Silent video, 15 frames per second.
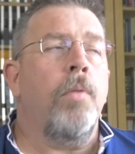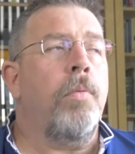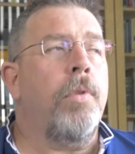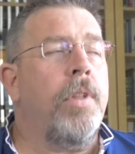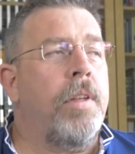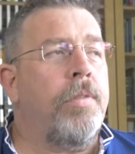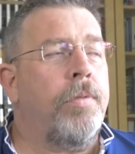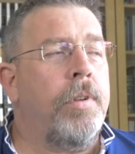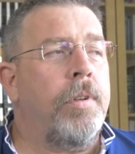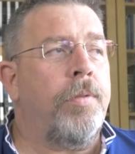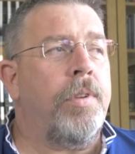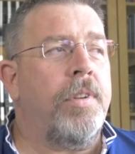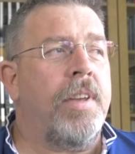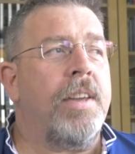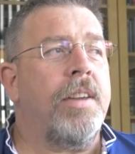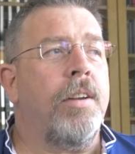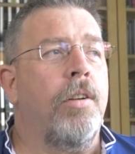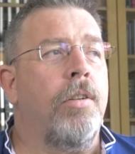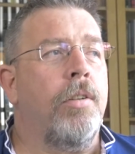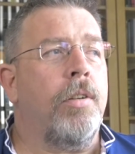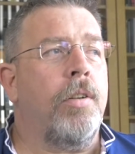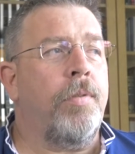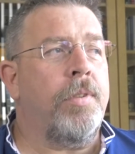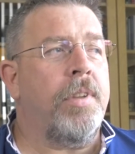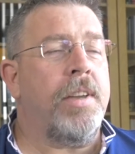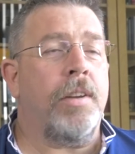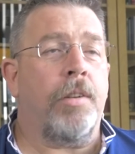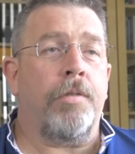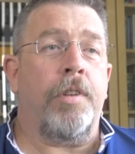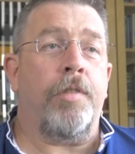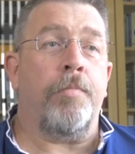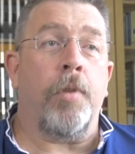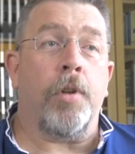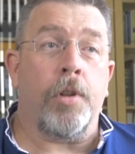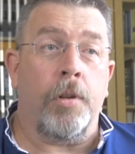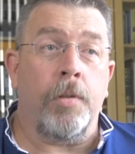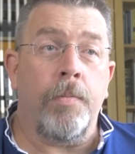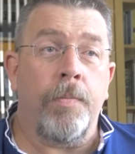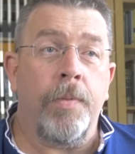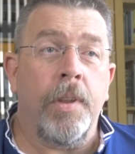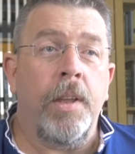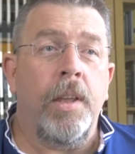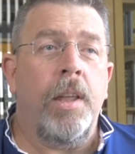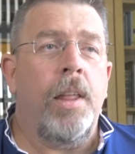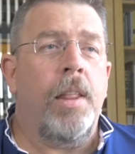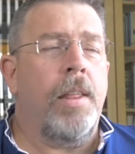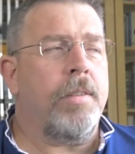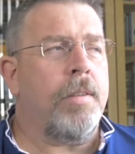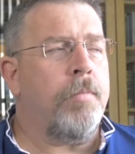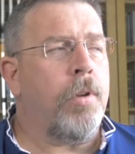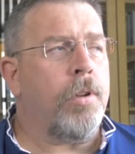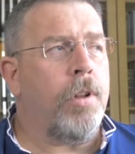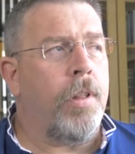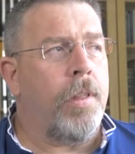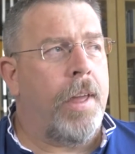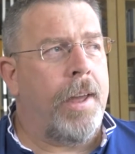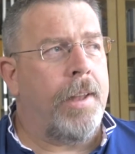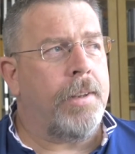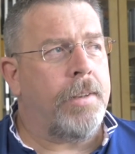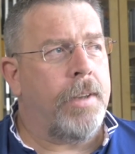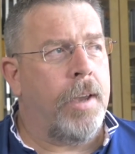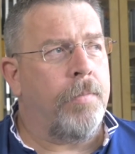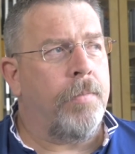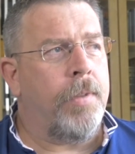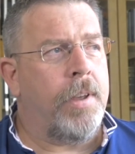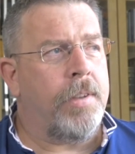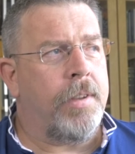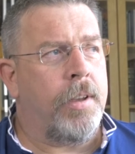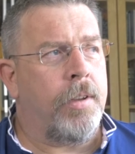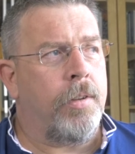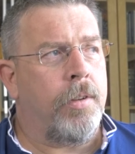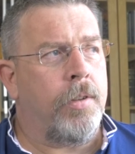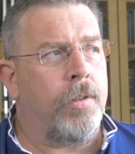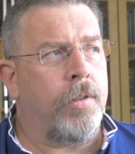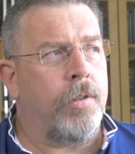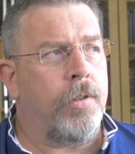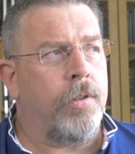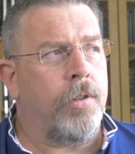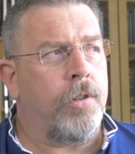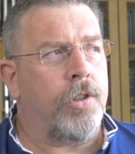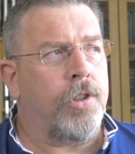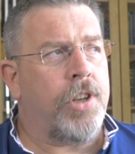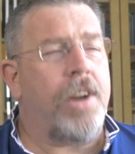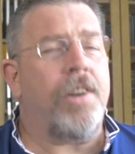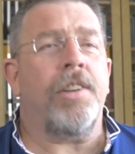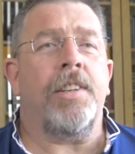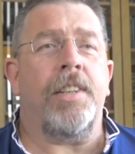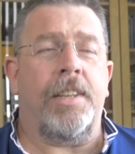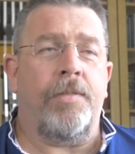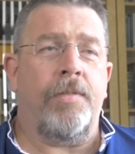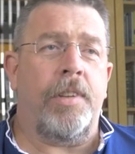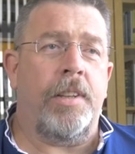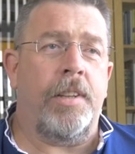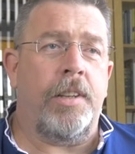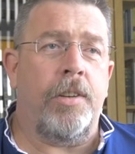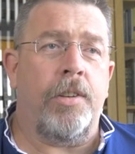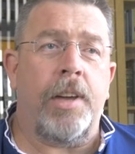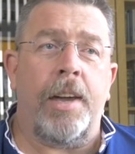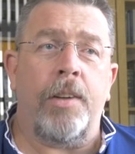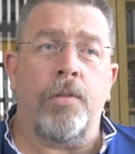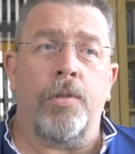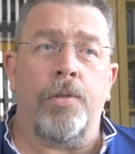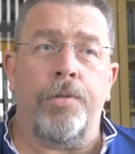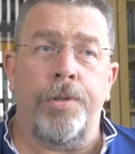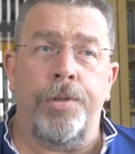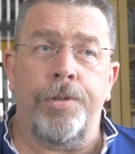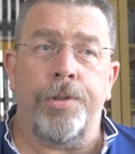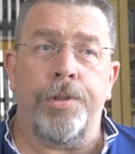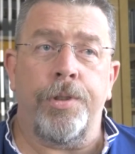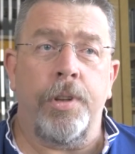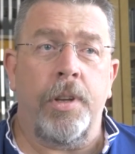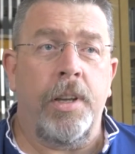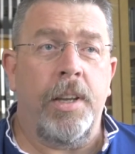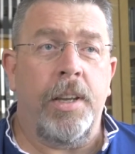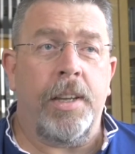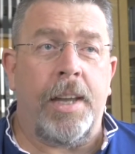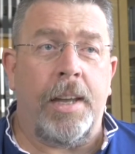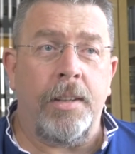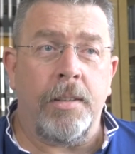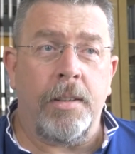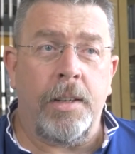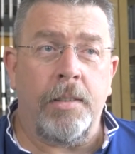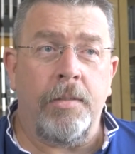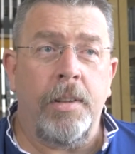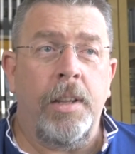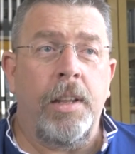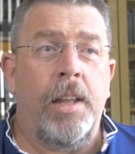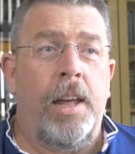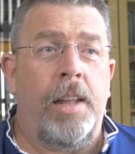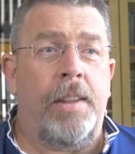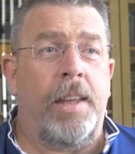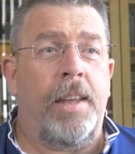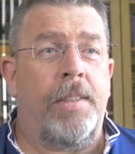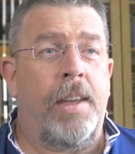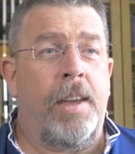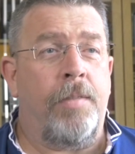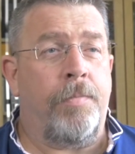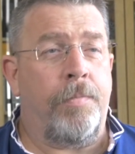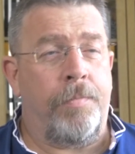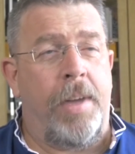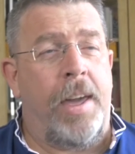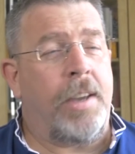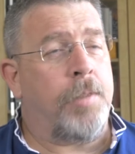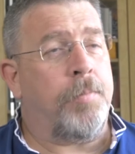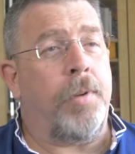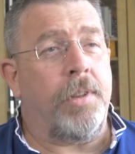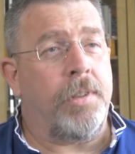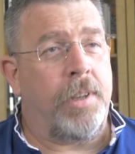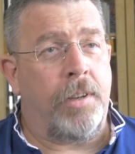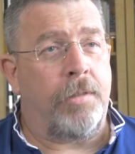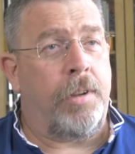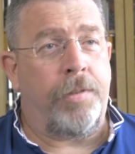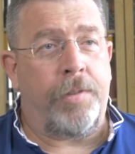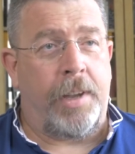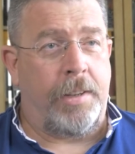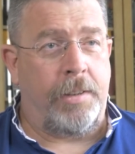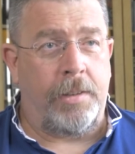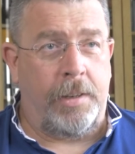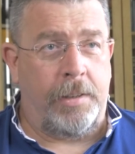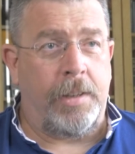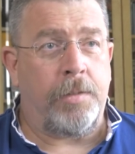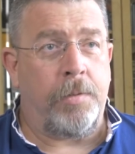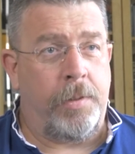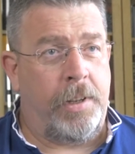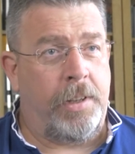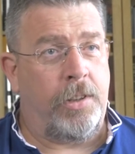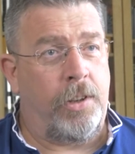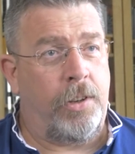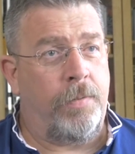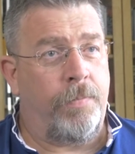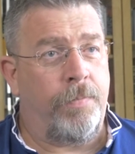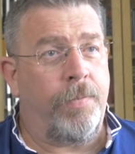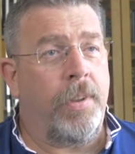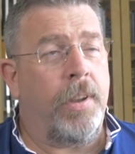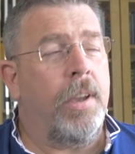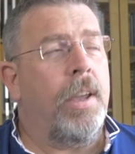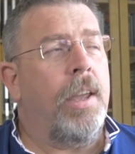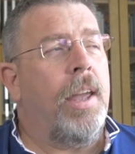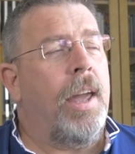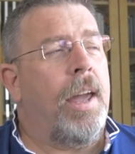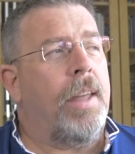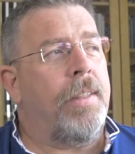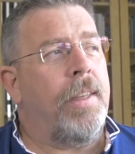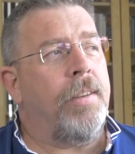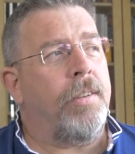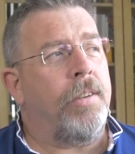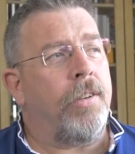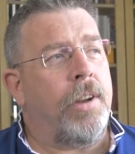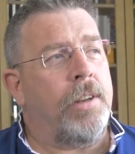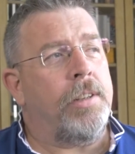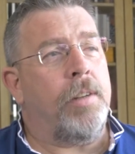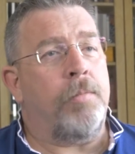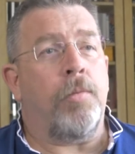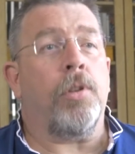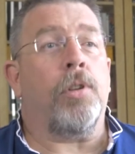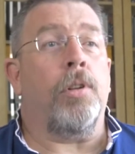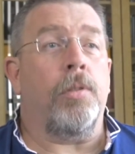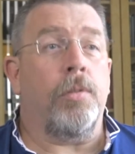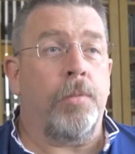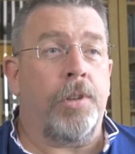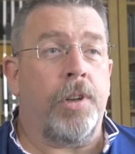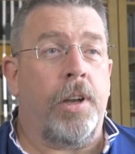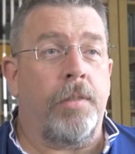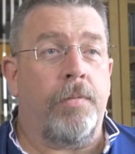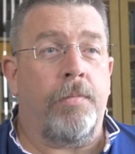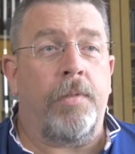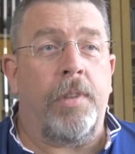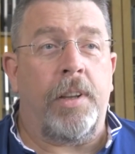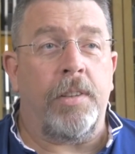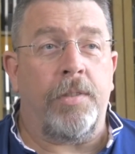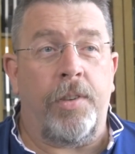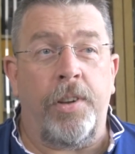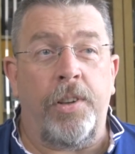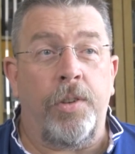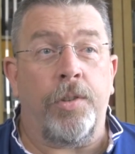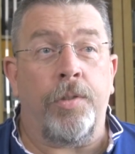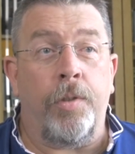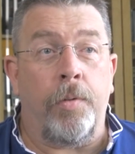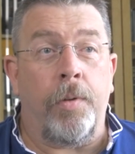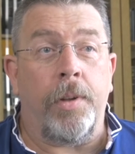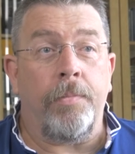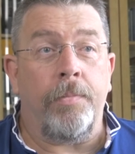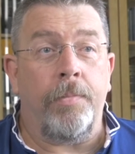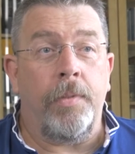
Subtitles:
Well, if you take a grief model, there's a model that there's a charity in the UK called Cruise Counselling, and they're experts in grief counselling. That's what they do, and they created a model which I think is a very useful one,